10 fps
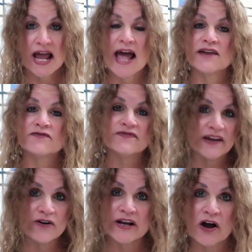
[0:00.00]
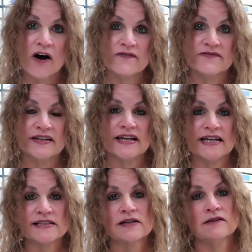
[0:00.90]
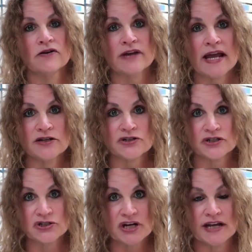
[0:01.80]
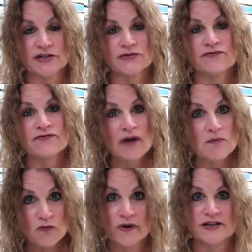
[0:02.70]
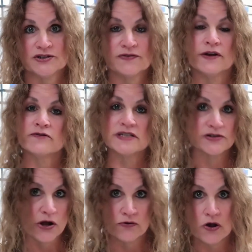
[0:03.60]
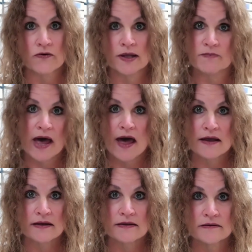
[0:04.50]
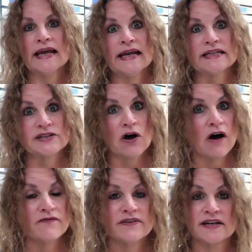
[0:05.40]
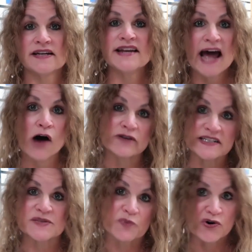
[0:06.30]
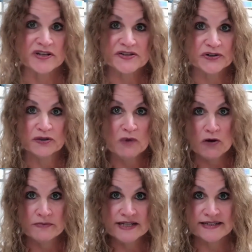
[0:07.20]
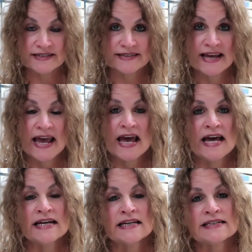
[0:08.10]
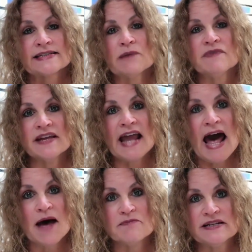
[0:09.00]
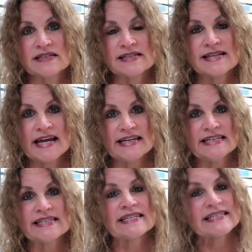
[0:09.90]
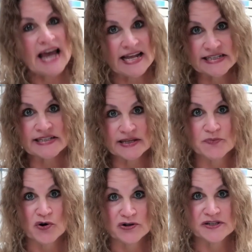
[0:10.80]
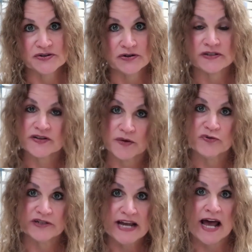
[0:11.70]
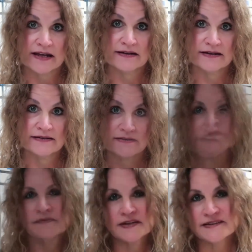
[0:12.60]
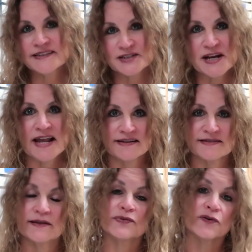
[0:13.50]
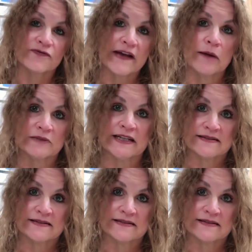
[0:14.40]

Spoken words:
and very often it's a location change from which there is no going back. It's often a now it's personal moment. Something happens that is intensely personal to the protagonist. The cliche is that their family is